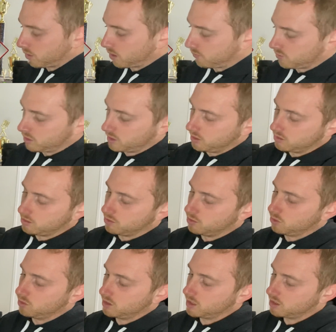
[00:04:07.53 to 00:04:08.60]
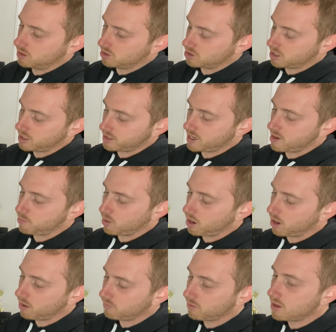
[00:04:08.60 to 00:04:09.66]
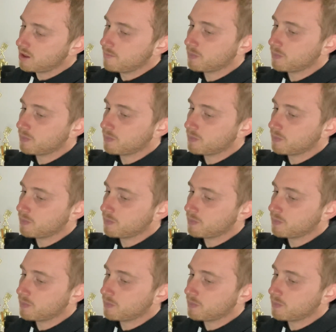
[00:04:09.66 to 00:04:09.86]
whatever you need to do to get the shock cap off,